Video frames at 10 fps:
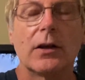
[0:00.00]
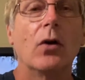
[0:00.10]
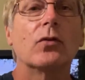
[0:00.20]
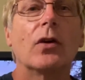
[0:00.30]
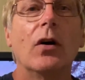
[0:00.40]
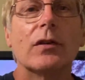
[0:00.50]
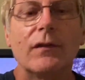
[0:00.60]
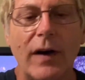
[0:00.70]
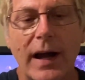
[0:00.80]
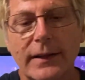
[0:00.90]
goes on to
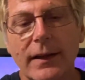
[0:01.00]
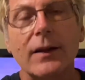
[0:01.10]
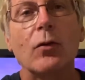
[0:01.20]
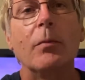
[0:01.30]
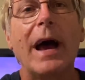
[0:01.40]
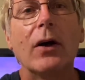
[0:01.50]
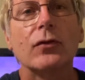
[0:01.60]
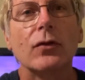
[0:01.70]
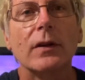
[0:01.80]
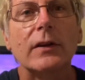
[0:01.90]
find a little
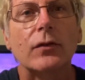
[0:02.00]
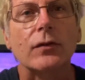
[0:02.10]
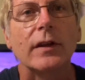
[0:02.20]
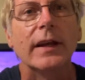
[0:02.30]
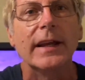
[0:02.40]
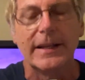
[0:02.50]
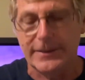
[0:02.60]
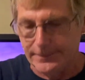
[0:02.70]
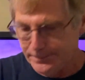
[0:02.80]
mouse or lizard to eat.